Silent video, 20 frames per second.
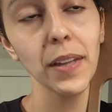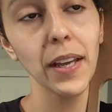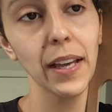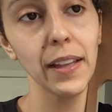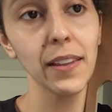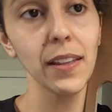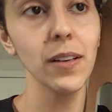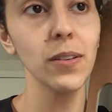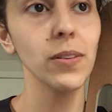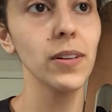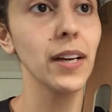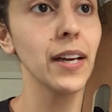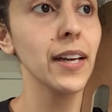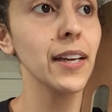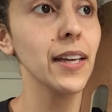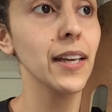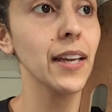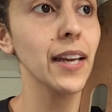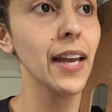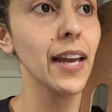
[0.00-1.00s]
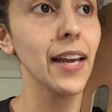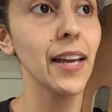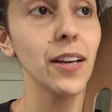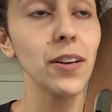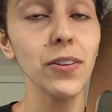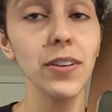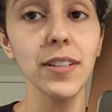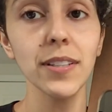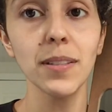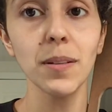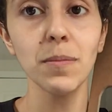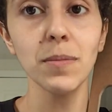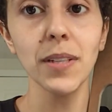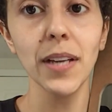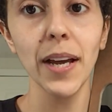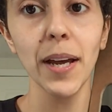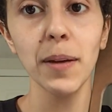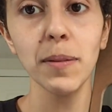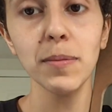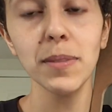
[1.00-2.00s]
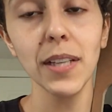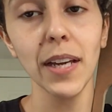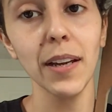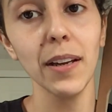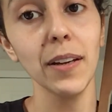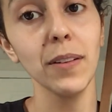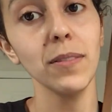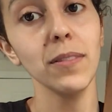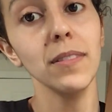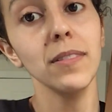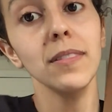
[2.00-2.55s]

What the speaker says: I think when I get angry sometimes I